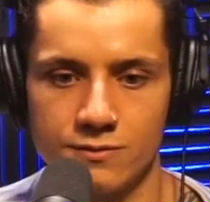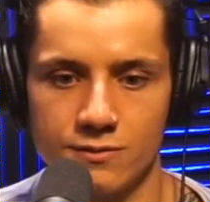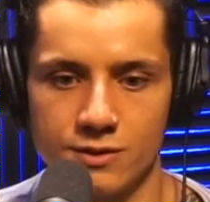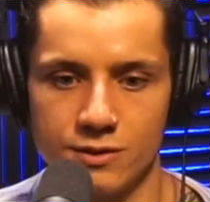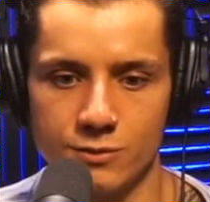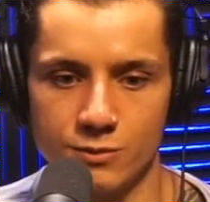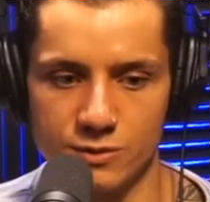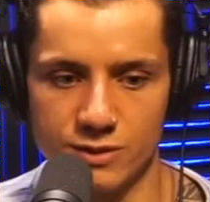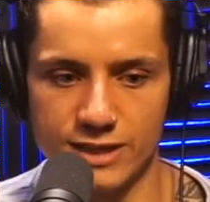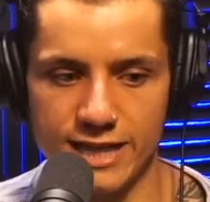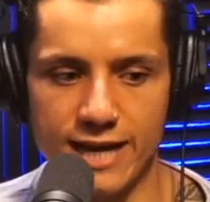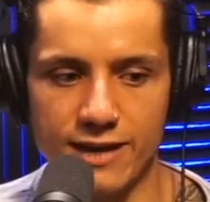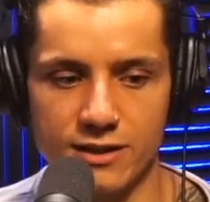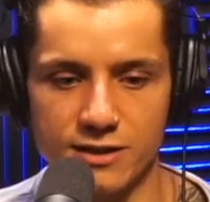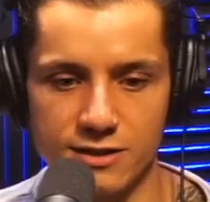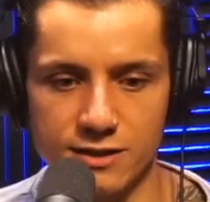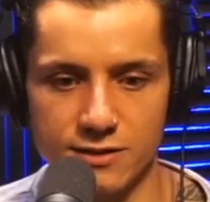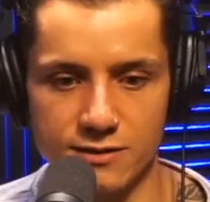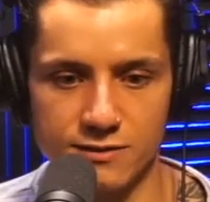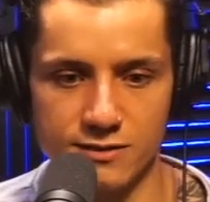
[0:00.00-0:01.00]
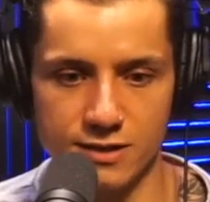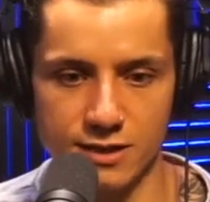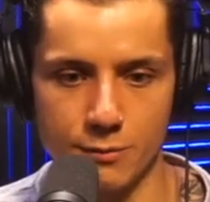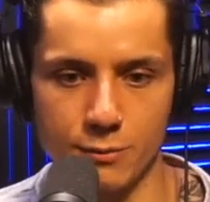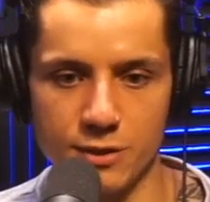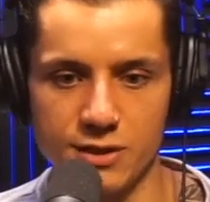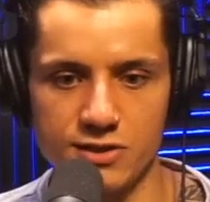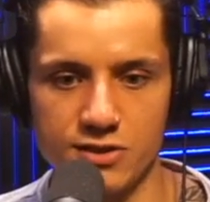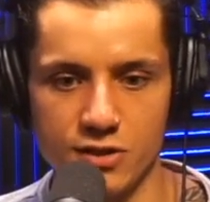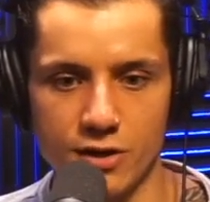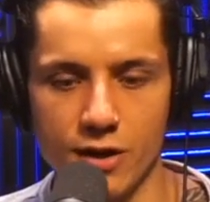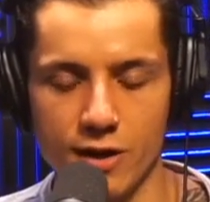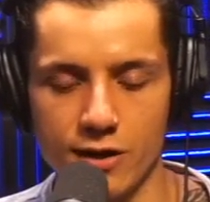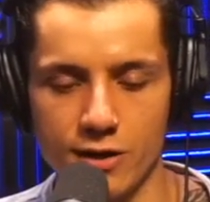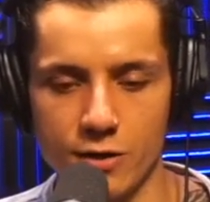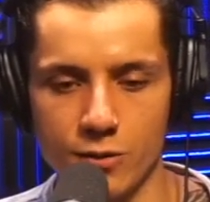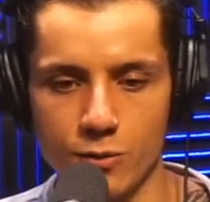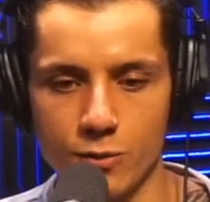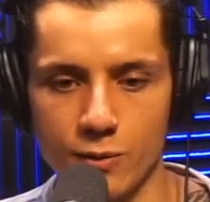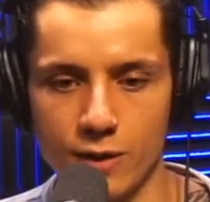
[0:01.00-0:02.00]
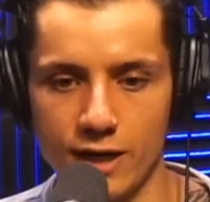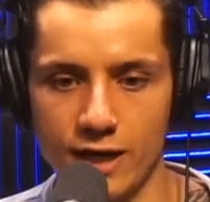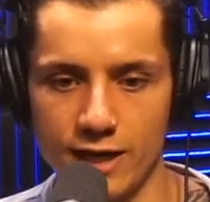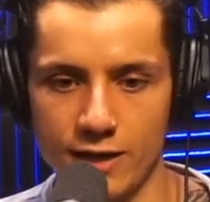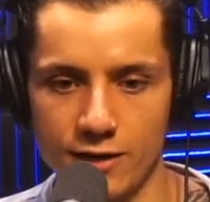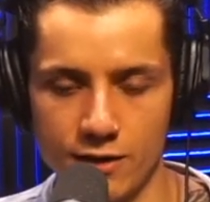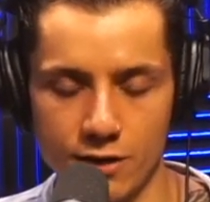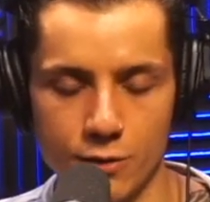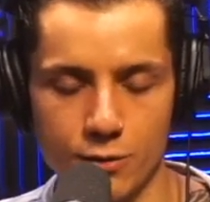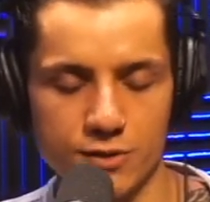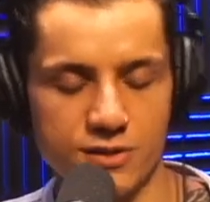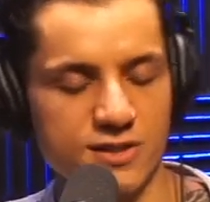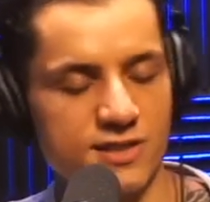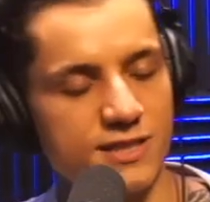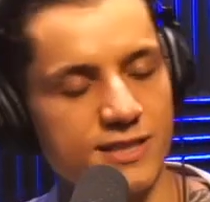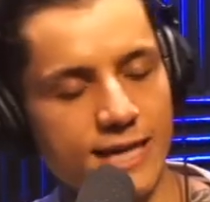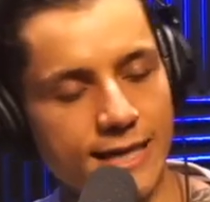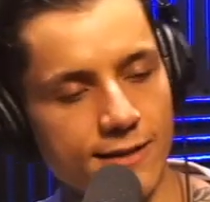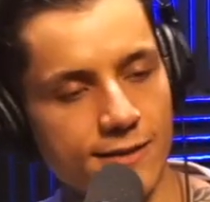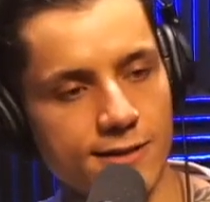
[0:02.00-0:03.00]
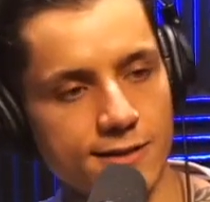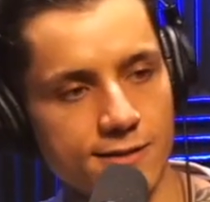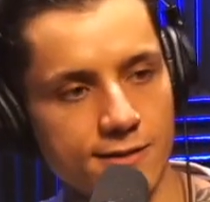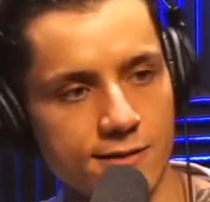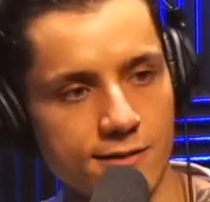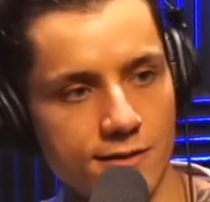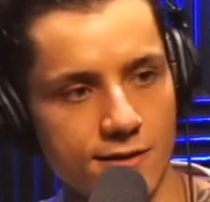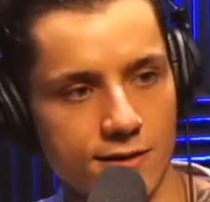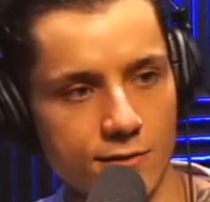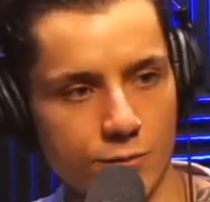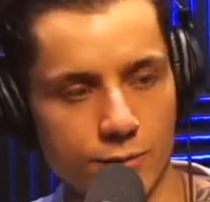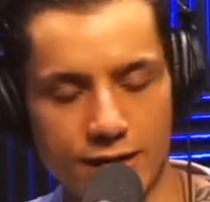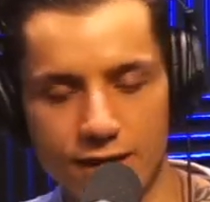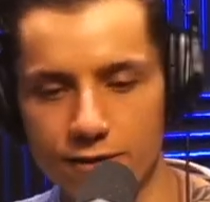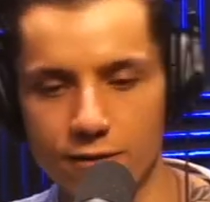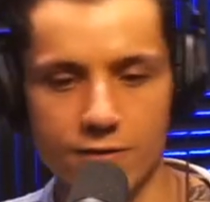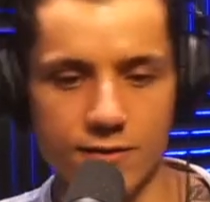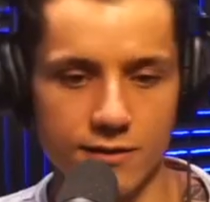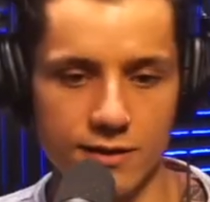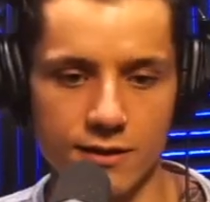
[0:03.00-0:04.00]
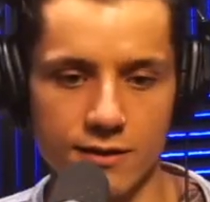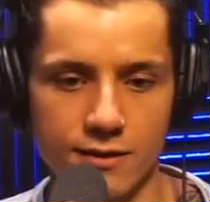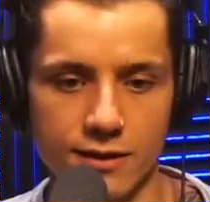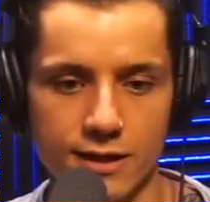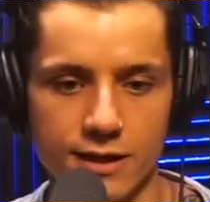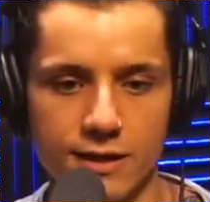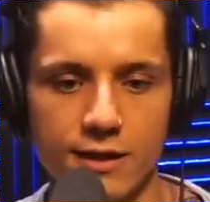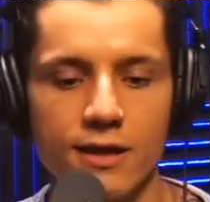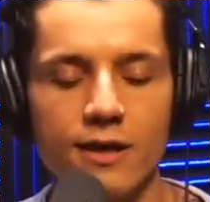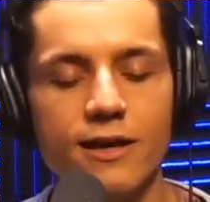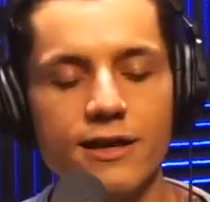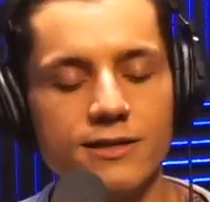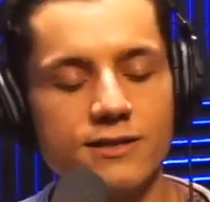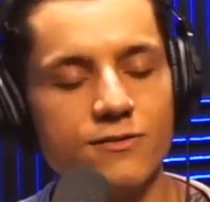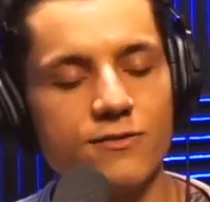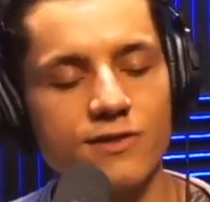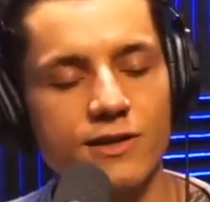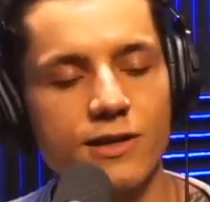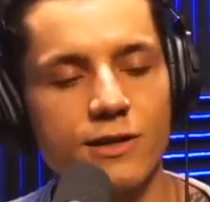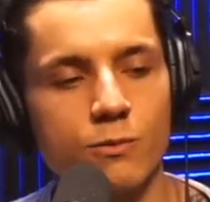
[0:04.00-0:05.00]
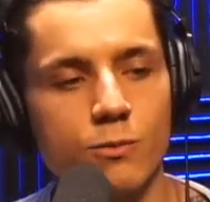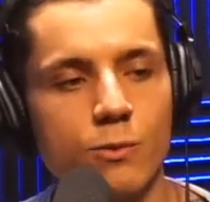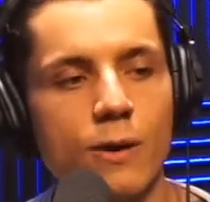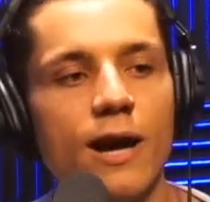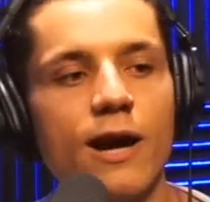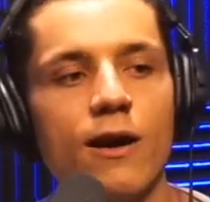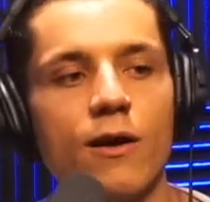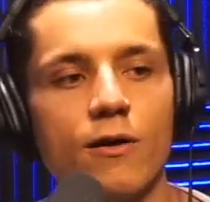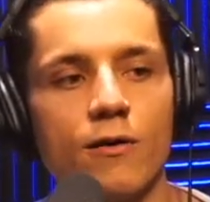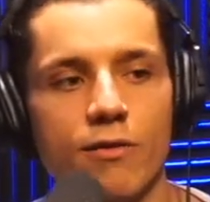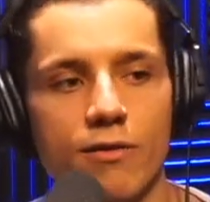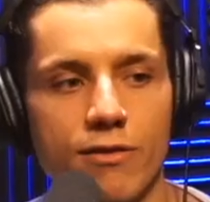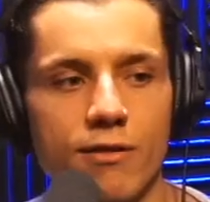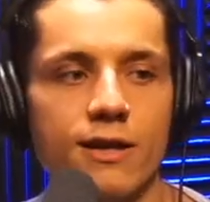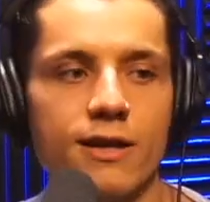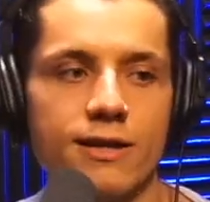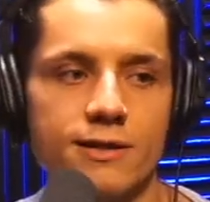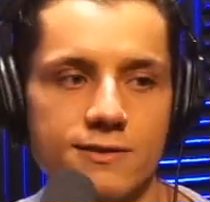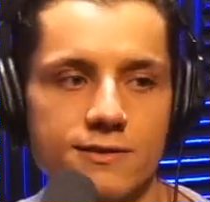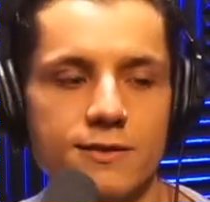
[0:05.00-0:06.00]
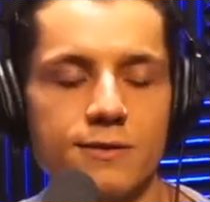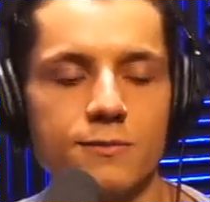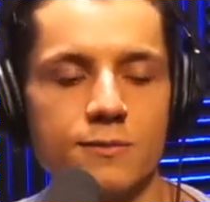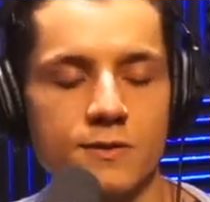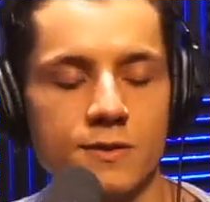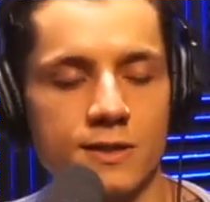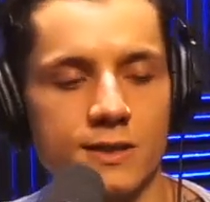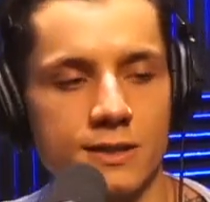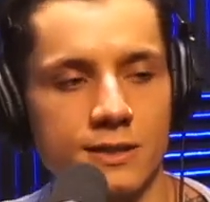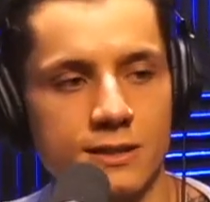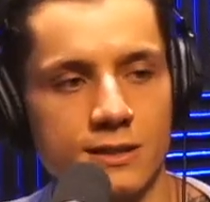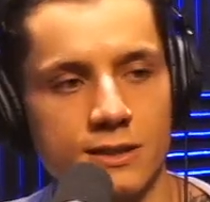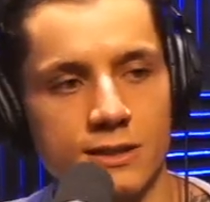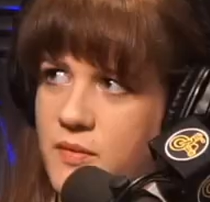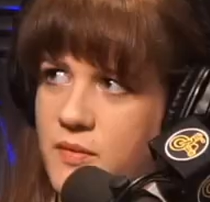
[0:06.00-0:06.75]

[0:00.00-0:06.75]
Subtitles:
you were talented, somebody saw you and noticed talent rather than like it's a very rare thing, it seems like.